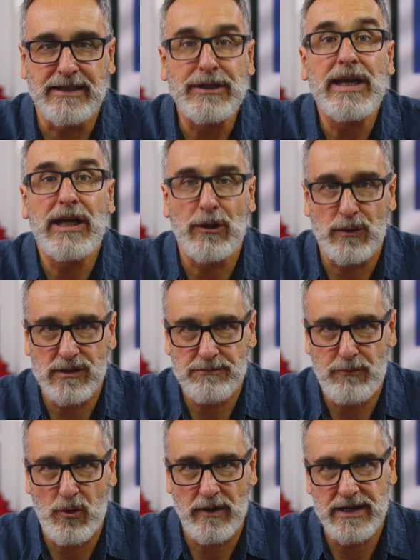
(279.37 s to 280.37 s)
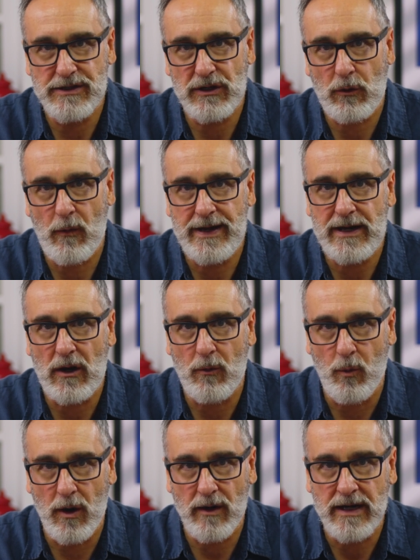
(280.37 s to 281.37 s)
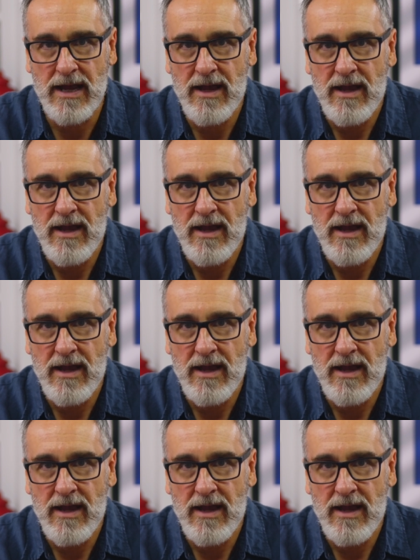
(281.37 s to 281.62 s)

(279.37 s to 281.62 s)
years poured into creating our work